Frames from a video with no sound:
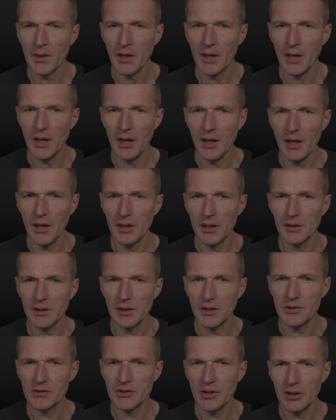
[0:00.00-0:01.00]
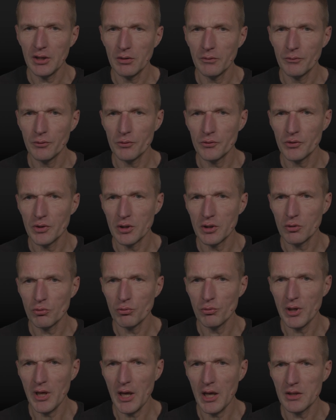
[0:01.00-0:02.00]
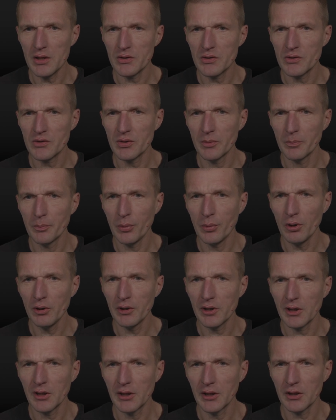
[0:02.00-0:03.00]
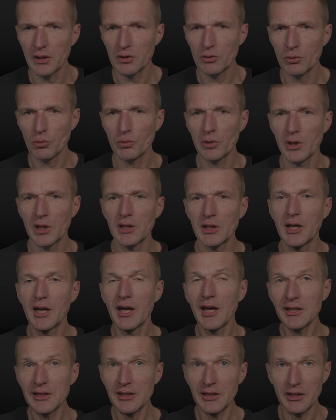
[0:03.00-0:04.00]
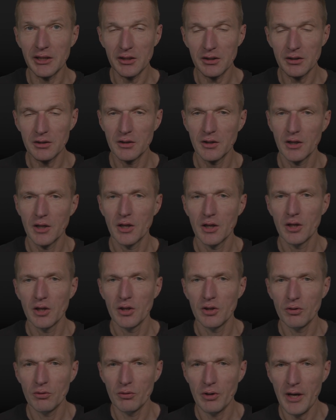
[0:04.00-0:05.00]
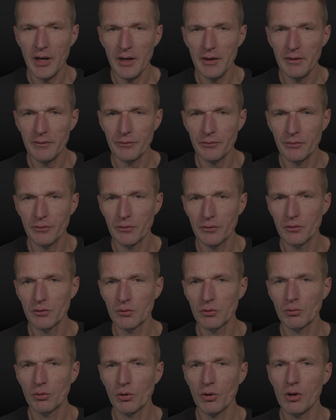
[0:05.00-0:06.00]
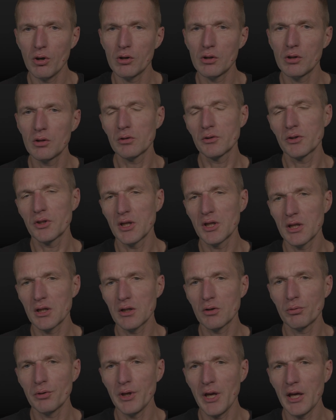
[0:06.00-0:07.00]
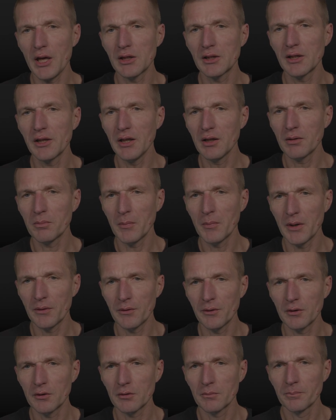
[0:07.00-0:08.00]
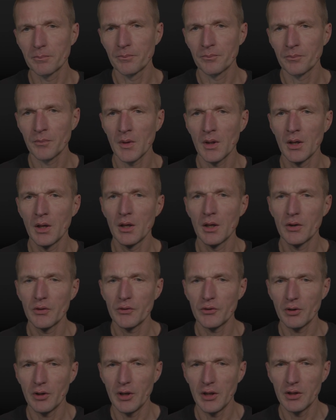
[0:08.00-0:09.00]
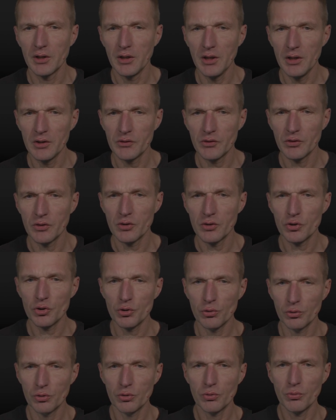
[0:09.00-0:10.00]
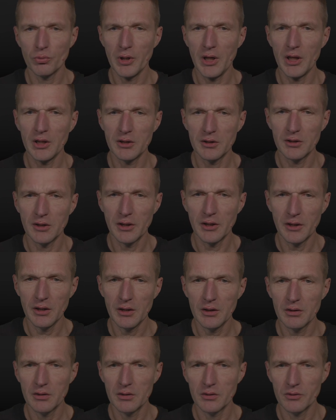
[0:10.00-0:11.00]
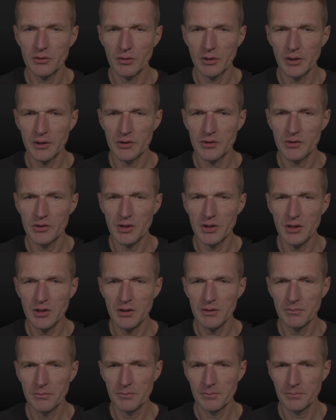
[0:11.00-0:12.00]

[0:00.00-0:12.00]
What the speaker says: And instead of using create symbolic link to create a hard link, you have to call the create link method. So, and this should create the link. So let's see.